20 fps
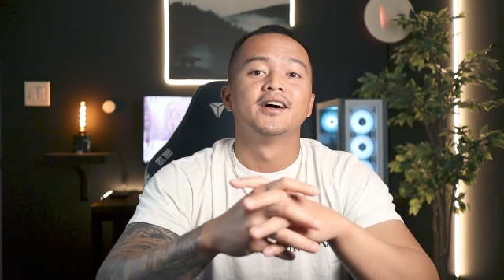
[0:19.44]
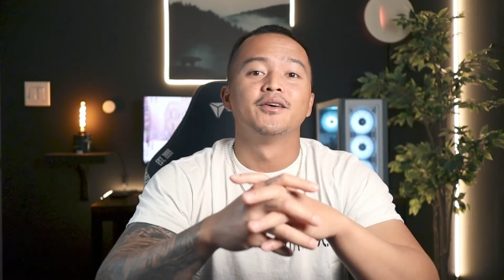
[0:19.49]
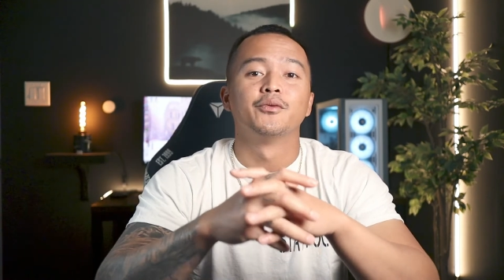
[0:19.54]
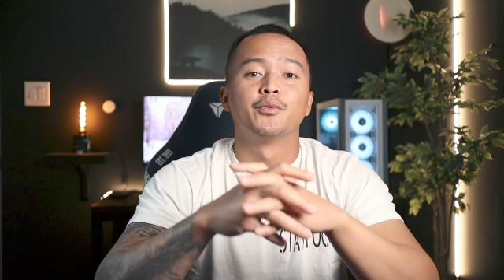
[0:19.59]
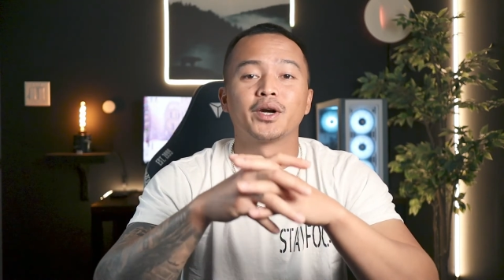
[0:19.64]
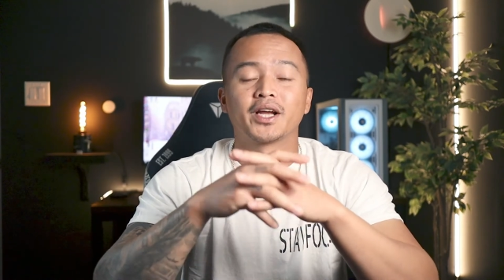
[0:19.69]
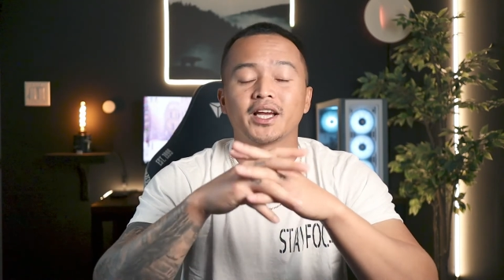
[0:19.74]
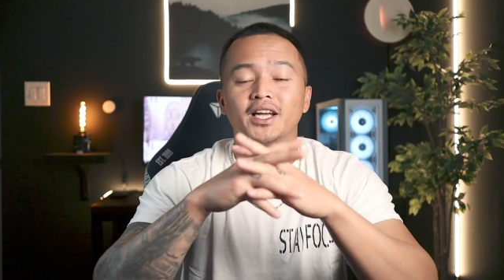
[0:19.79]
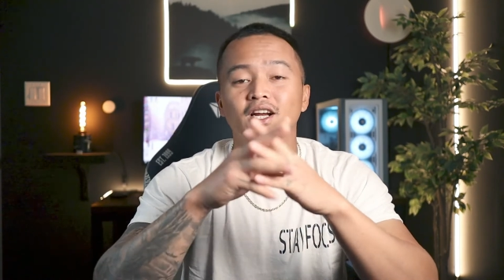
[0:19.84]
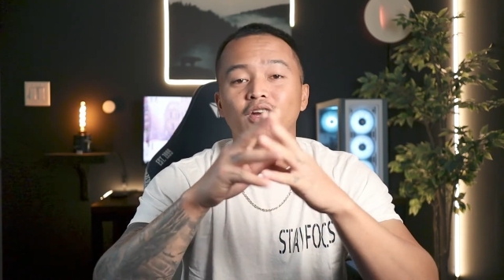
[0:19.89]

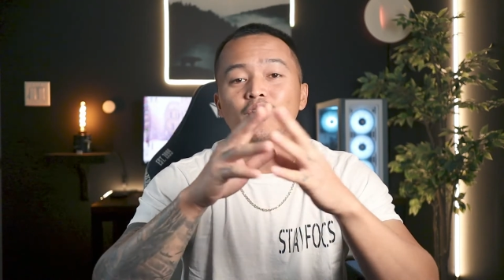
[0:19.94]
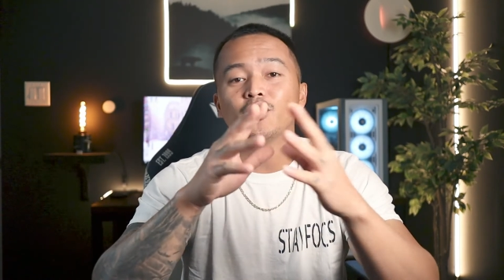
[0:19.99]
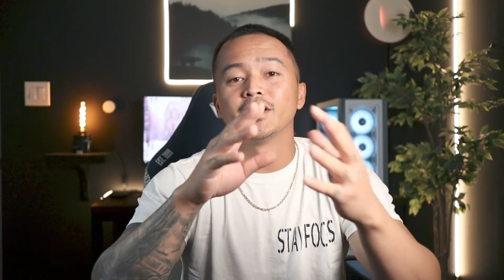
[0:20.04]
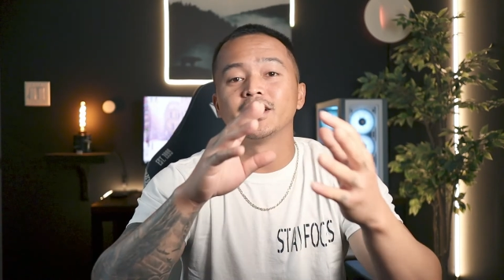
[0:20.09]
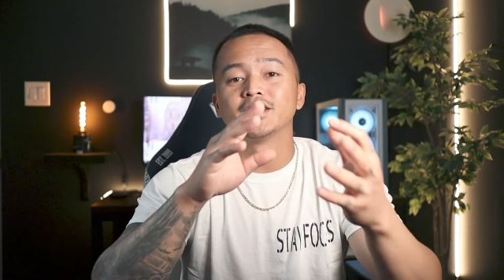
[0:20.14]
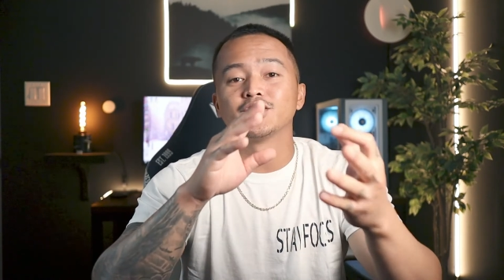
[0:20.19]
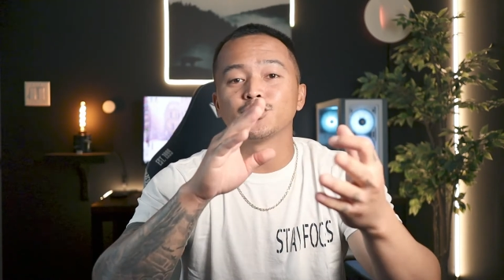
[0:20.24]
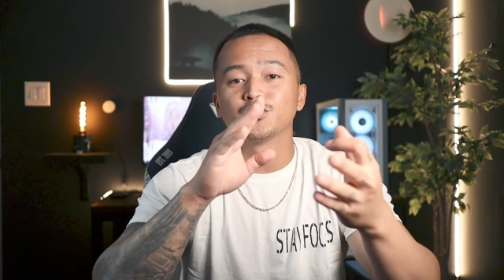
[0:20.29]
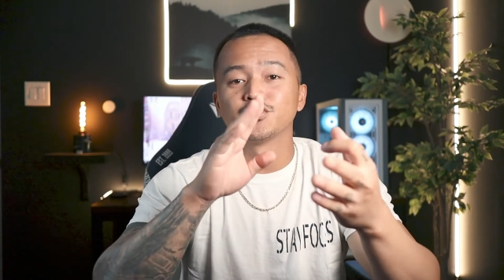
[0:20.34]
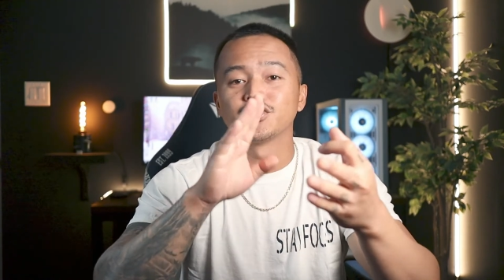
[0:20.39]
We're gonna go
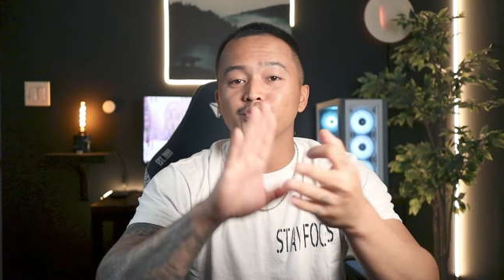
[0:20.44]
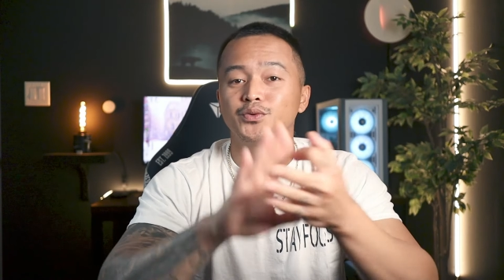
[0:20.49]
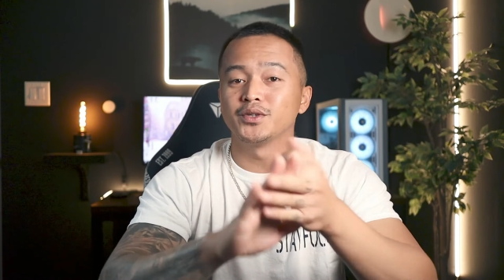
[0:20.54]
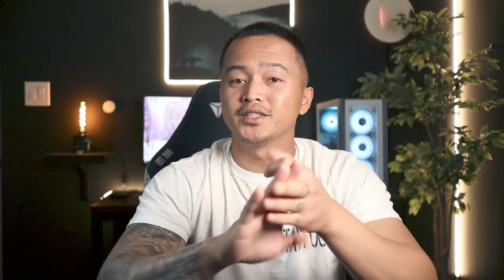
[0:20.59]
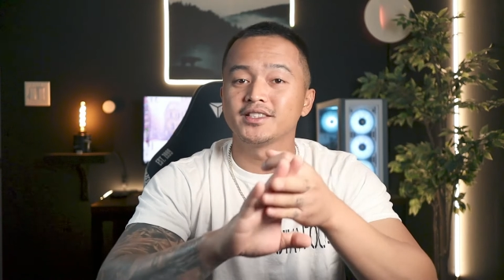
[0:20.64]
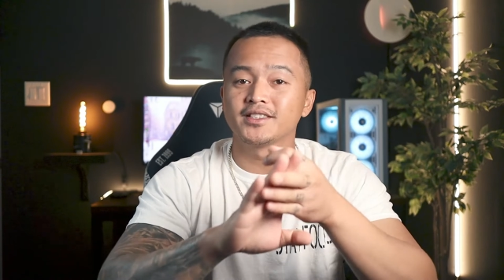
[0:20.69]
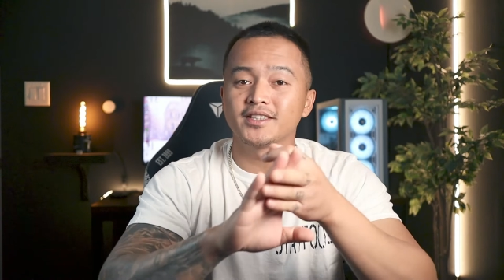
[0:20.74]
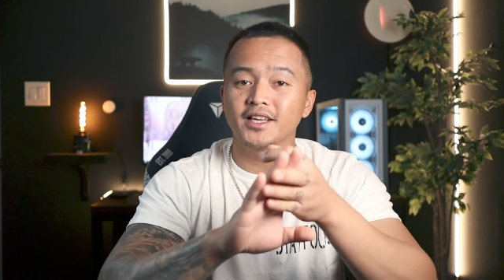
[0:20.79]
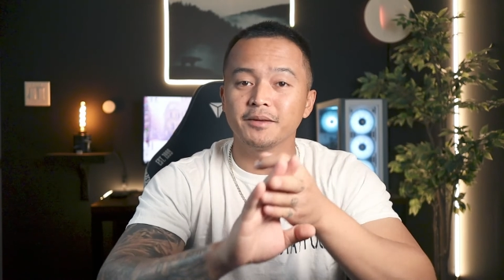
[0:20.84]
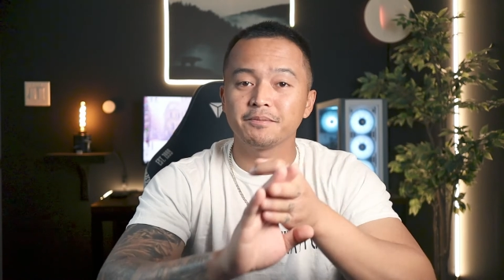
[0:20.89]
into 3
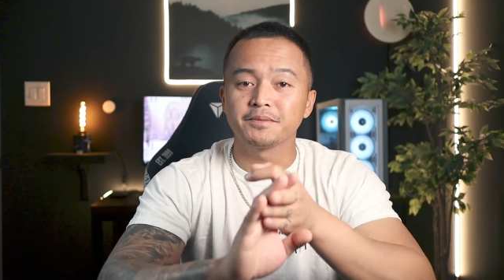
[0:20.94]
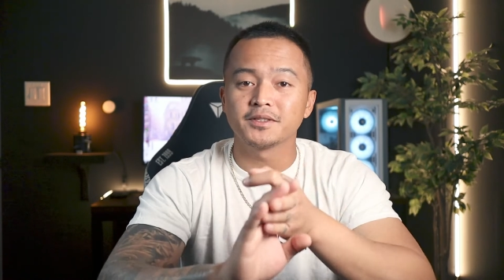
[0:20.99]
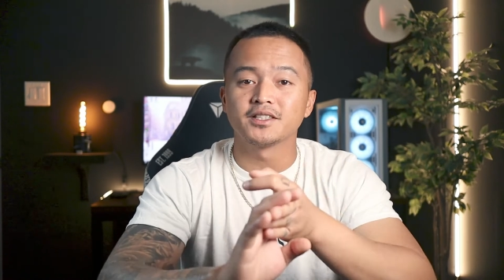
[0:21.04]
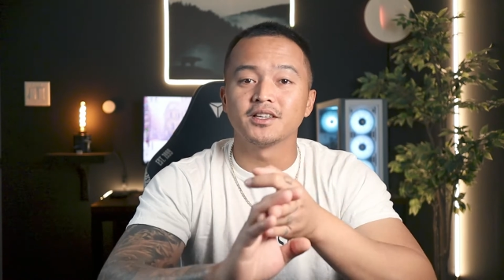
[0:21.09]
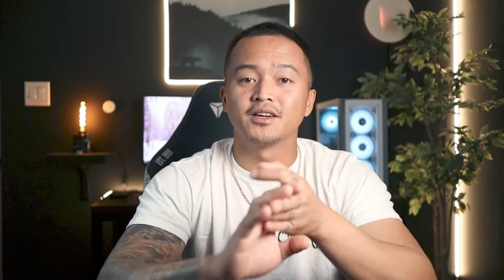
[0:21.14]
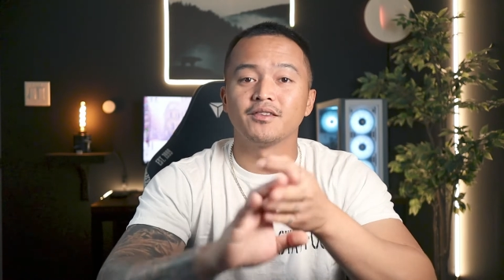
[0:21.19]
steps.